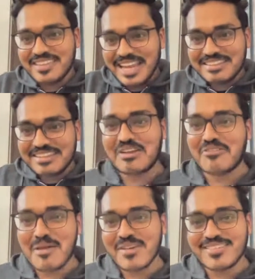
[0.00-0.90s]
by seeing the
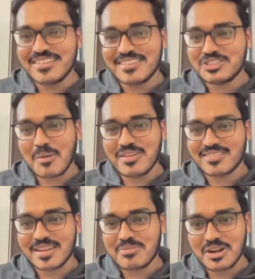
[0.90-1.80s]
requirements in the
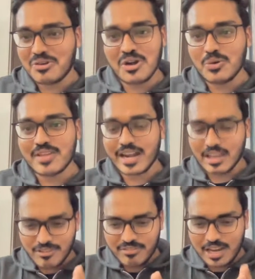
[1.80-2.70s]
job description. Don't do
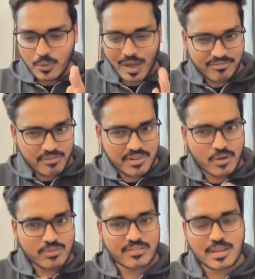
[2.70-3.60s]
that. If you feel you have
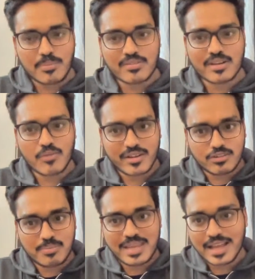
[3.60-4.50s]
50-60%
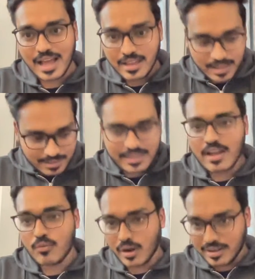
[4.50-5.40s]
what is being
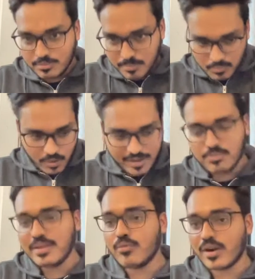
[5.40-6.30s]
there, what is
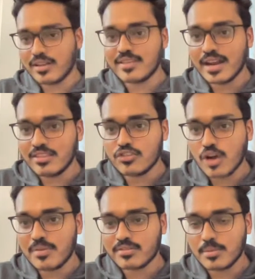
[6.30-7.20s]
there in
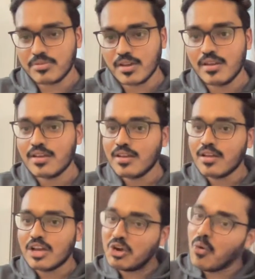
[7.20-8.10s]
the job description,
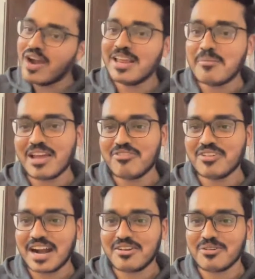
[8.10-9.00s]
go ahead and apply
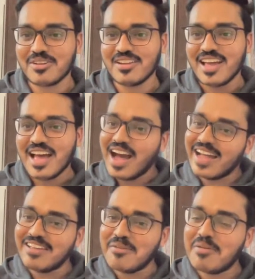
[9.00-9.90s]
for that role.
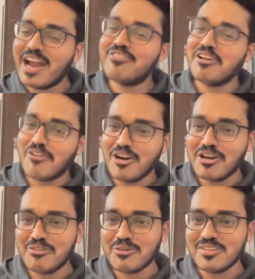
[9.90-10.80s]
I have applied for a
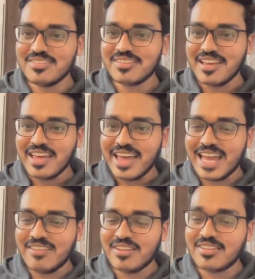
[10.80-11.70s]
lot of roles
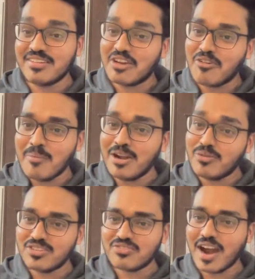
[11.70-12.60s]
in which the
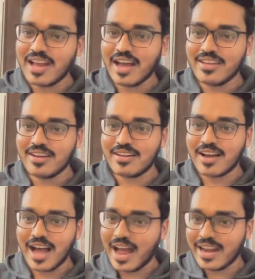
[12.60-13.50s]
requirement was far
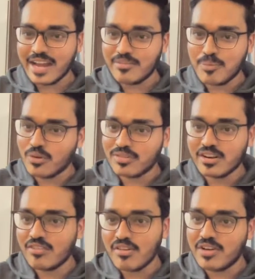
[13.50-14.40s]
higher, and I
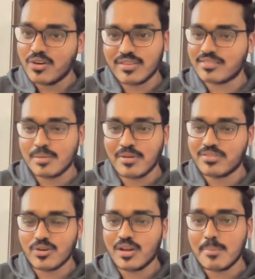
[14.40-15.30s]
posted around
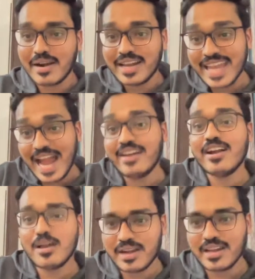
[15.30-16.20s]
50-60% only, but I
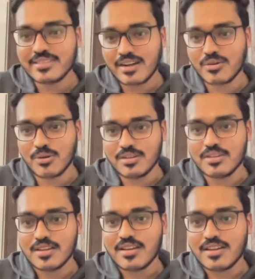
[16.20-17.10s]
ended up getting that
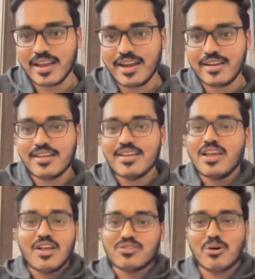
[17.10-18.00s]
role, right?
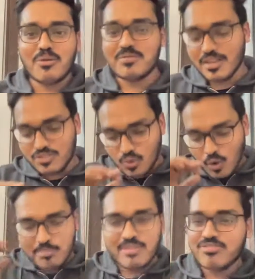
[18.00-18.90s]
So
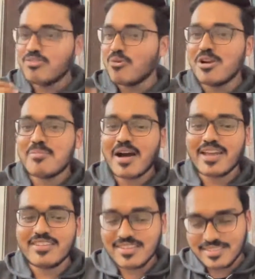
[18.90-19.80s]
just don't be fooled
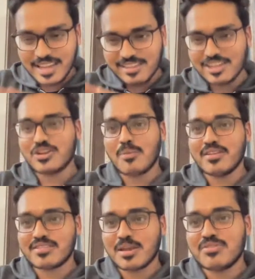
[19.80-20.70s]
by just seeing the
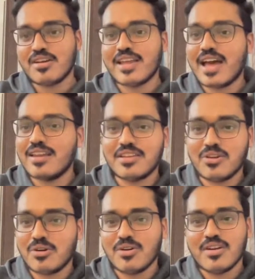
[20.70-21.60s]
job description and